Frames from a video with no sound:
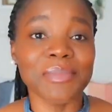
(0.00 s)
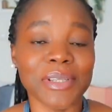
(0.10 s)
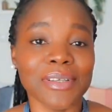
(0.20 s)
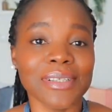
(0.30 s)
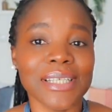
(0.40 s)

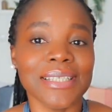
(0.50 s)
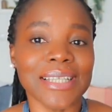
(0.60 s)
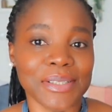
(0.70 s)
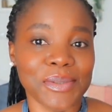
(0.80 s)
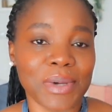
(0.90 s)
but not least,
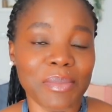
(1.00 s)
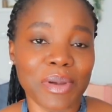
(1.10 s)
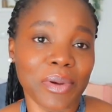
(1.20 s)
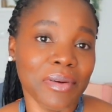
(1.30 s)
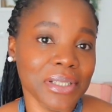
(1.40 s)
as to why my
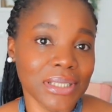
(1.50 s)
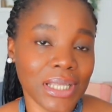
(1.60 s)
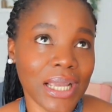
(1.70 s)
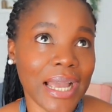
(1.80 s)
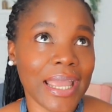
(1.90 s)
parents
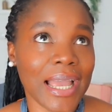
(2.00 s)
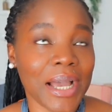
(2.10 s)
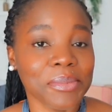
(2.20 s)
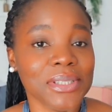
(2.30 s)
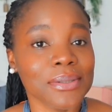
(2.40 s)
think I
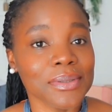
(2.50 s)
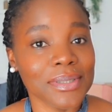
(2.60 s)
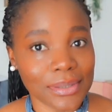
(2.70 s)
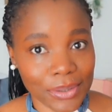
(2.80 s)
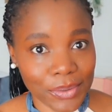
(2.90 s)
am still
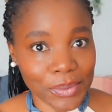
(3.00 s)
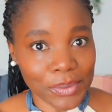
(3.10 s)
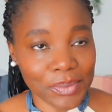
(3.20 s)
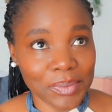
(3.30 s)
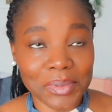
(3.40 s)

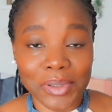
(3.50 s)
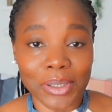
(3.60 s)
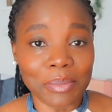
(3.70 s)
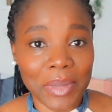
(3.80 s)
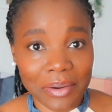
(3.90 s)
single,
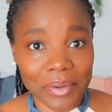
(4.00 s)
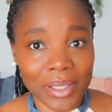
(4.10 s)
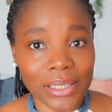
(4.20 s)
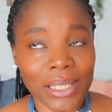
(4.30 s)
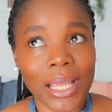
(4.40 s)
not
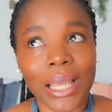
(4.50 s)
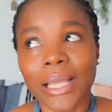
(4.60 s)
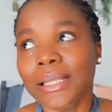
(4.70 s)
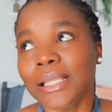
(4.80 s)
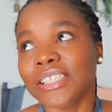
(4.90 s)
married,
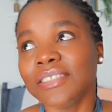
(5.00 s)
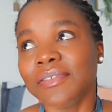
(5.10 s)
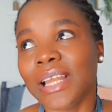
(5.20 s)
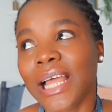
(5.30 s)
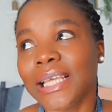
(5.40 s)
they just
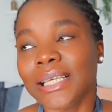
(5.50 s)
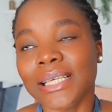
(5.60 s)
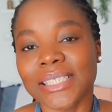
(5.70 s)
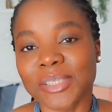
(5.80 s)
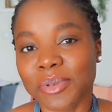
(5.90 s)
feel like
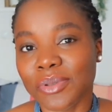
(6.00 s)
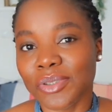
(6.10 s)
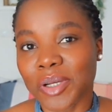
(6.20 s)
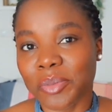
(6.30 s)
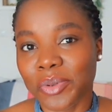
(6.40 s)
it's a
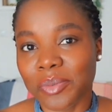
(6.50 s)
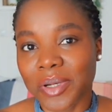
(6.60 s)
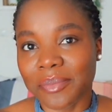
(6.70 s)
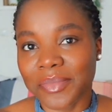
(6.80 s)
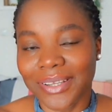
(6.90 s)
spiritual
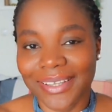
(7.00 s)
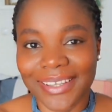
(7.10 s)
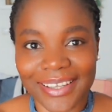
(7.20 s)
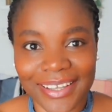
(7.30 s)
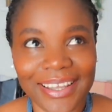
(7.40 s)
problem.
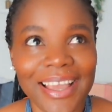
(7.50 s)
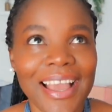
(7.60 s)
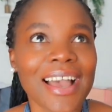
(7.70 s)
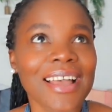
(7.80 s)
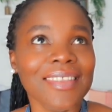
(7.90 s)

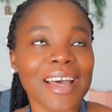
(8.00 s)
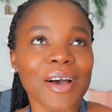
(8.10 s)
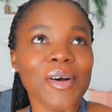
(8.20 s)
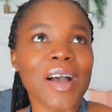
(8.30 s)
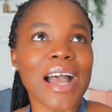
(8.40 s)

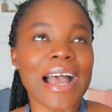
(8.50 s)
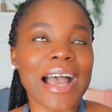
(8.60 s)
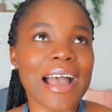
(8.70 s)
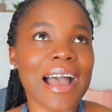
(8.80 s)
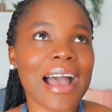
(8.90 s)
Now,
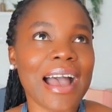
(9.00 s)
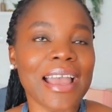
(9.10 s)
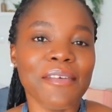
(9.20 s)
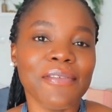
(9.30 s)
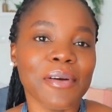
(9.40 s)
I
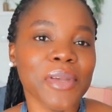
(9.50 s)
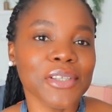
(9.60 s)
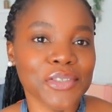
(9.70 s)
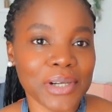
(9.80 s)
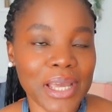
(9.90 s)
am from a
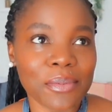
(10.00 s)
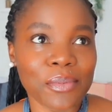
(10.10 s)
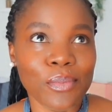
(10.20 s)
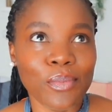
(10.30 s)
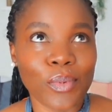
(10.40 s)

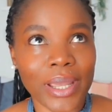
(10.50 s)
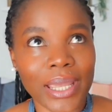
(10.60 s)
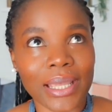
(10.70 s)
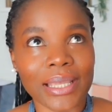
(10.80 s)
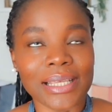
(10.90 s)
tribe
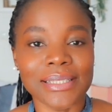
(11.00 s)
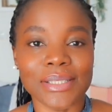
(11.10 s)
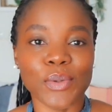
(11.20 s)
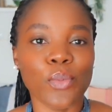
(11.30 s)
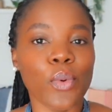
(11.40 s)
where it
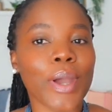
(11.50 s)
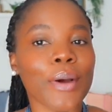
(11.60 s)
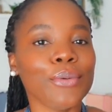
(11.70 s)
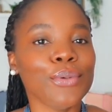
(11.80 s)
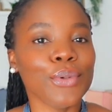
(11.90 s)
is
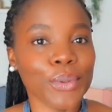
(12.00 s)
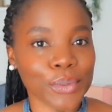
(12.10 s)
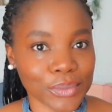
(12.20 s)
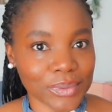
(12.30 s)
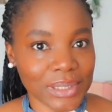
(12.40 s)
well
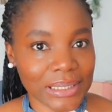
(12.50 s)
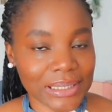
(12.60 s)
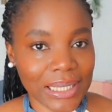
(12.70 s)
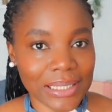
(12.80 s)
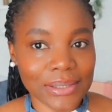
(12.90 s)
known
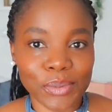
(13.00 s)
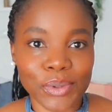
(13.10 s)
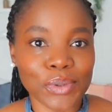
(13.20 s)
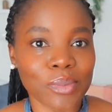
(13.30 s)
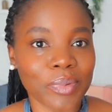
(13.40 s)
that we
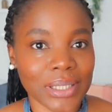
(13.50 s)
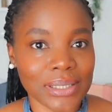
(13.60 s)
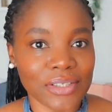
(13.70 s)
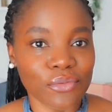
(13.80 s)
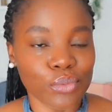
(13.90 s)
do
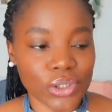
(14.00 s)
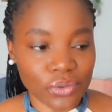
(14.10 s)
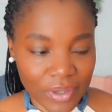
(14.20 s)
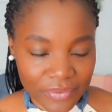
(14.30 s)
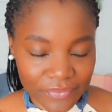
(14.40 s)
practice
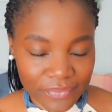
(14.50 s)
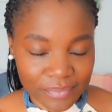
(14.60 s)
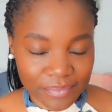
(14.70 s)
witchcraft.